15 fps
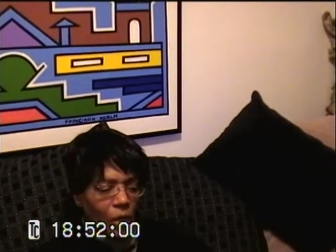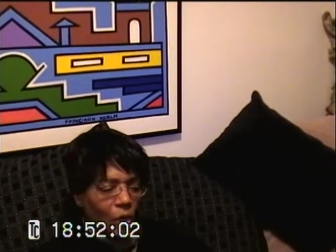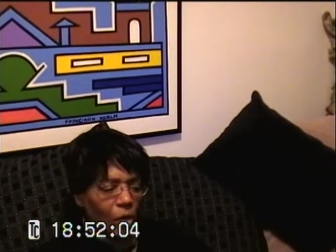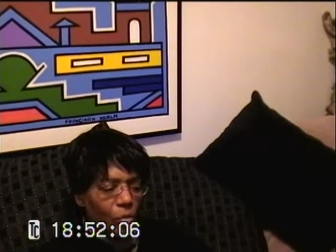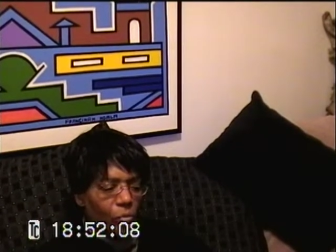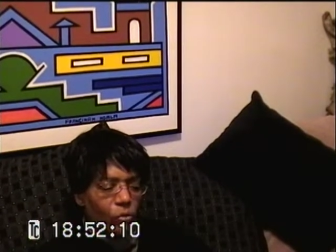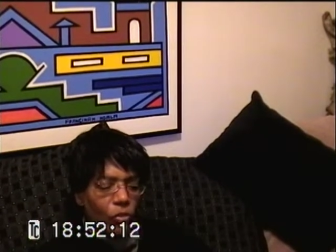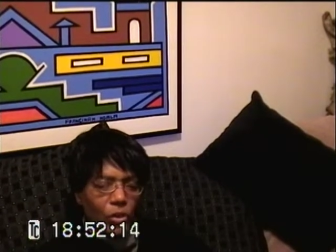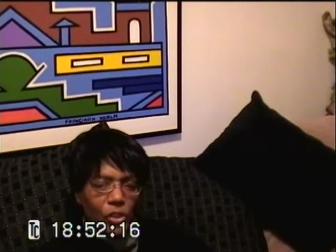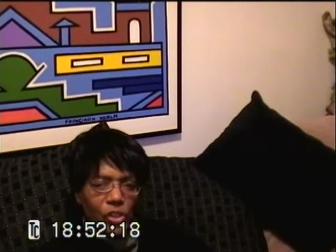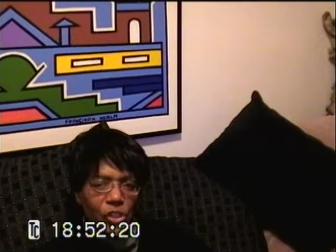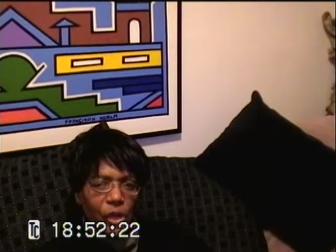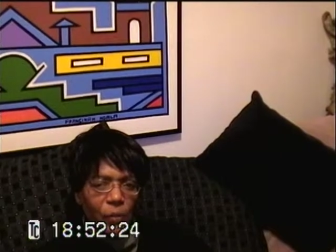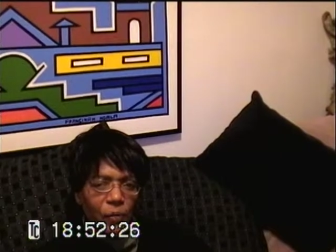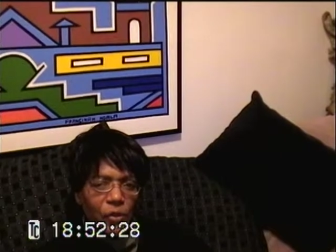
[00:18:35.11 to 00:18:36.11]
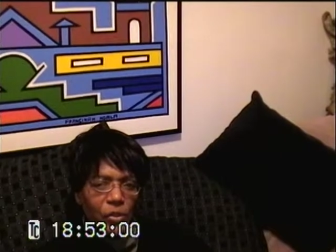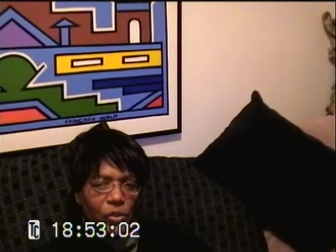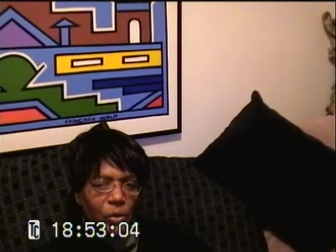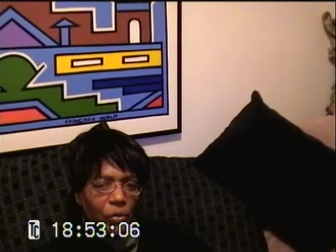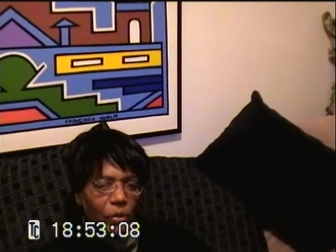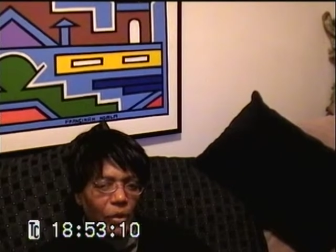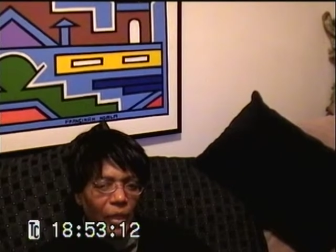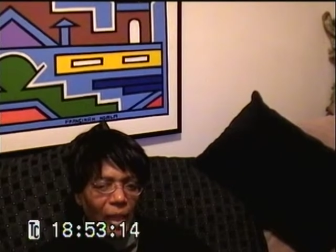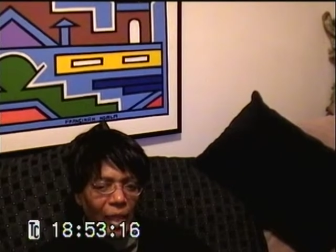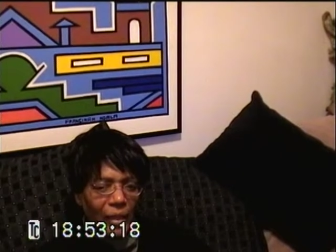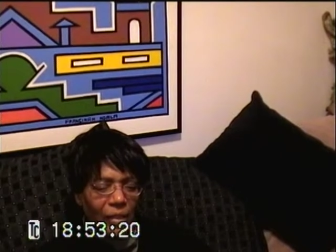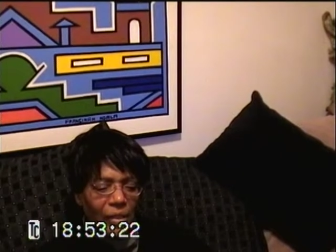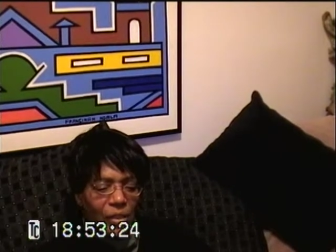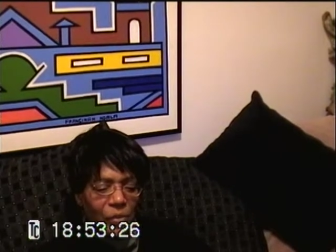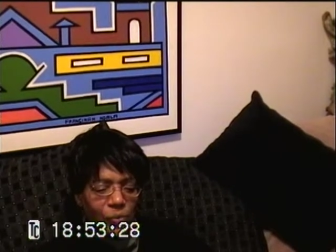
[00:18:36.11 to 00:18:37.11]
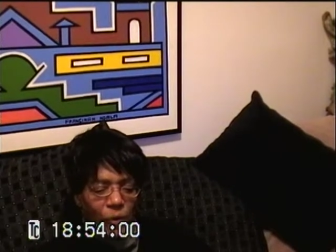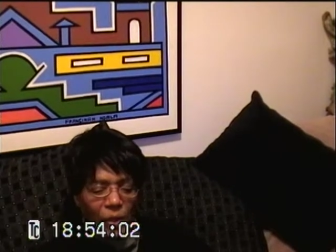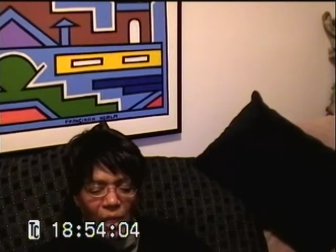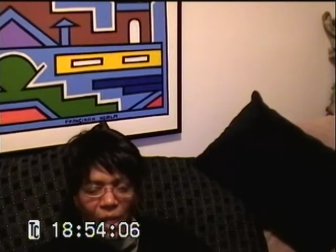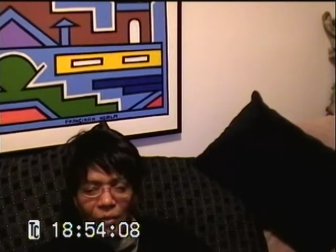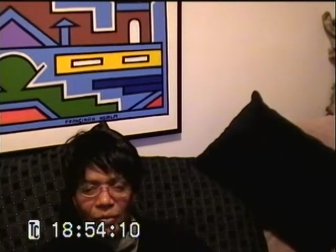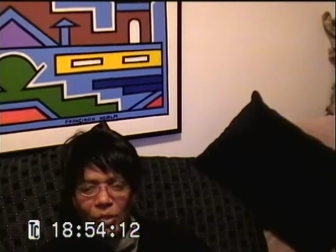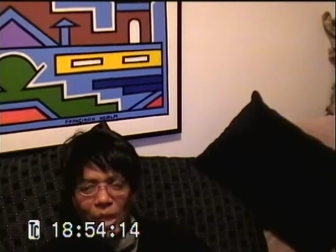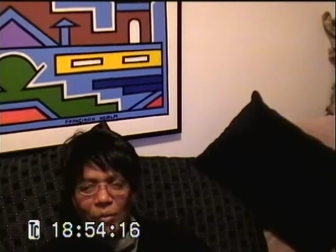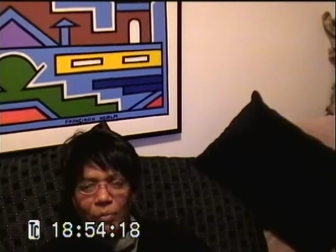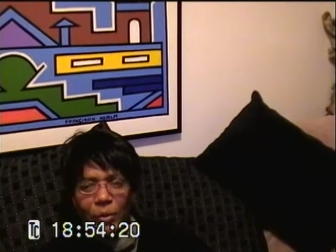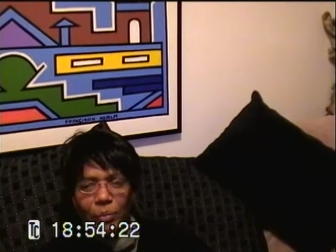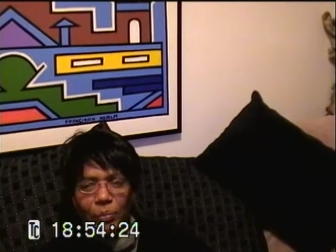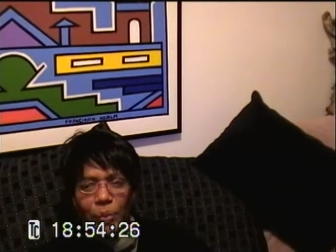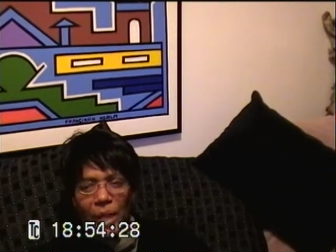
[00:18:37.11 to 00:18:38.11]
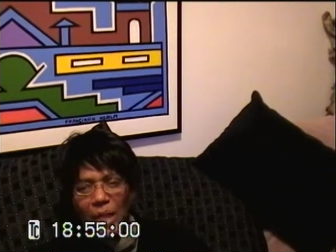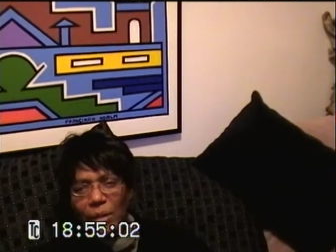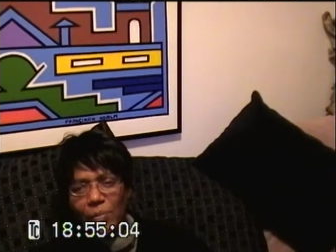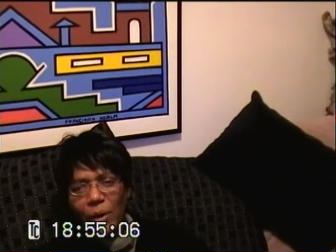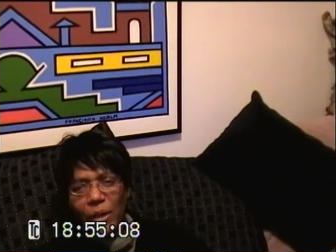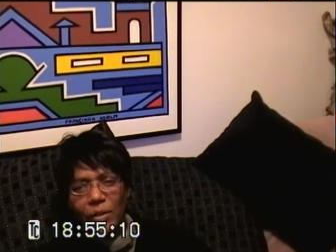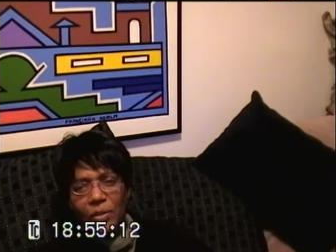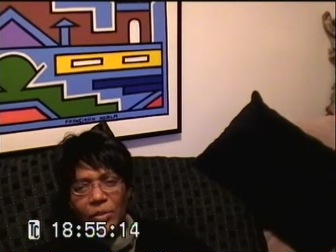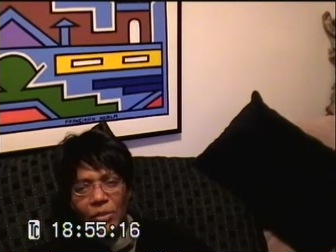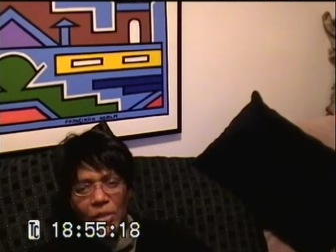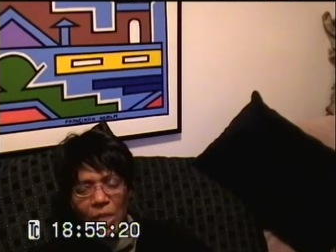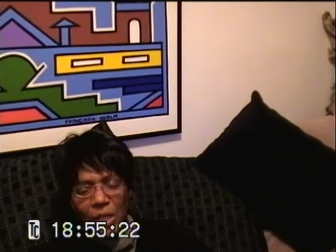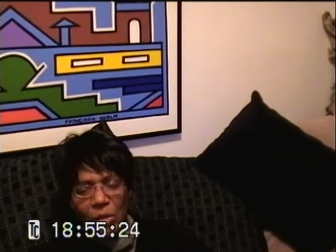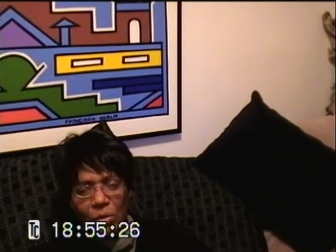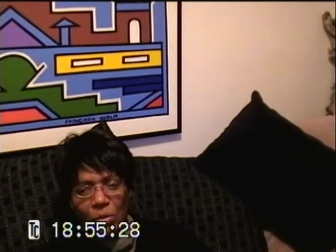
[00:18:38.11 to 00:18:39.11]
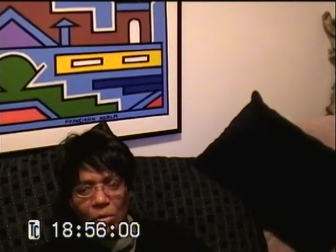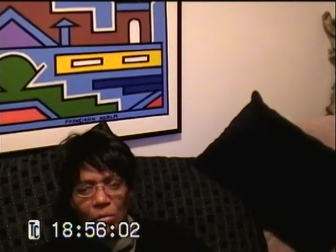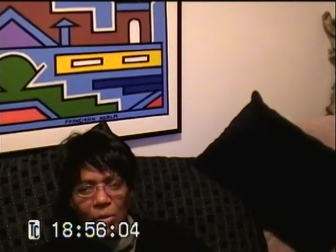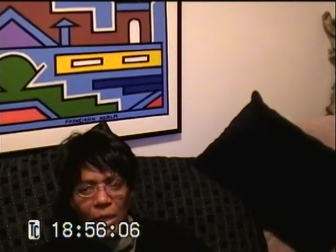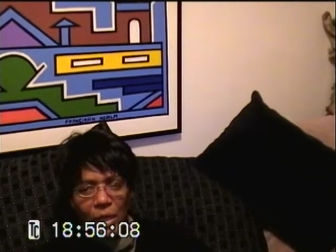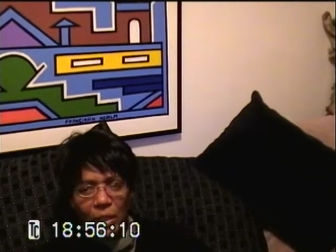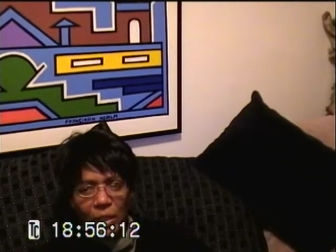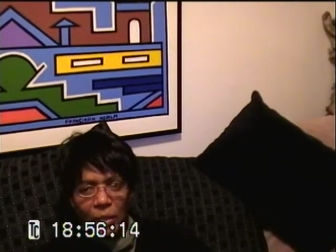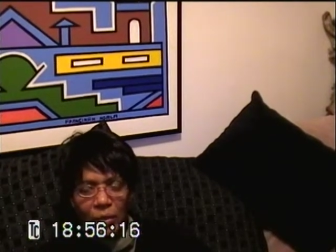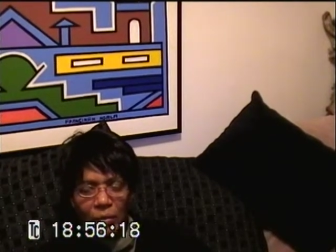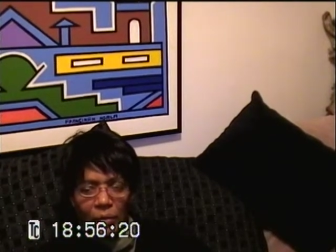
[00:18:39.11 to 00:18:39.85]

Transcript: Vaughan Shepherd Sony at this point have to have been paid by the state already.